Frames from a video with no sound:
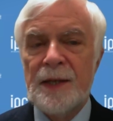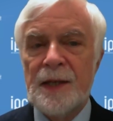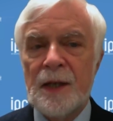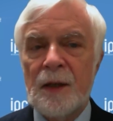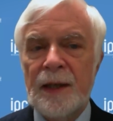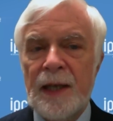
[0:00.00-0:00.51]
It's
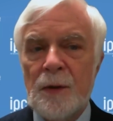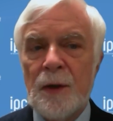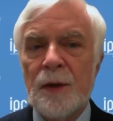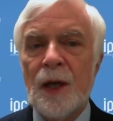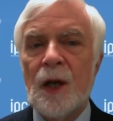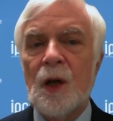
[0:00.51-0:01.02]
clear
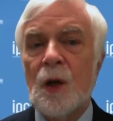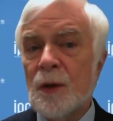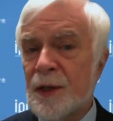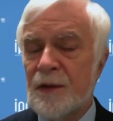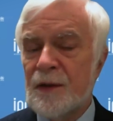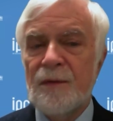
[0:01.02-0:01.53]
that the
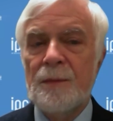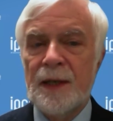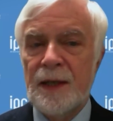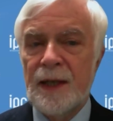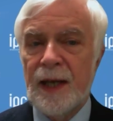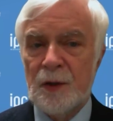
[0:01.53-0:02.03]
costs of
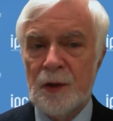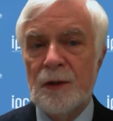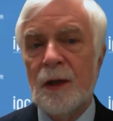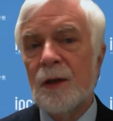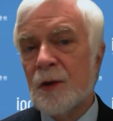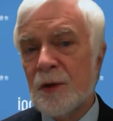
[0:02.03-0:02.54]

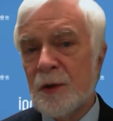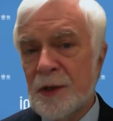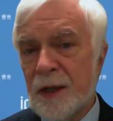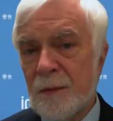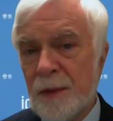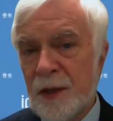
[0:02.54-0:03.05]
mitigation,
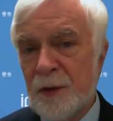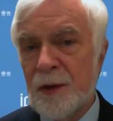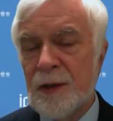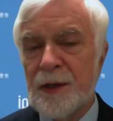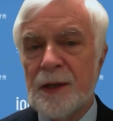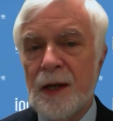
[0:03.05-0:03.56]
reducing
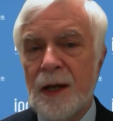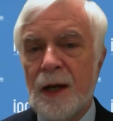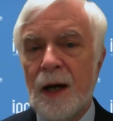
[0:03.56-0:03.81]
emissions,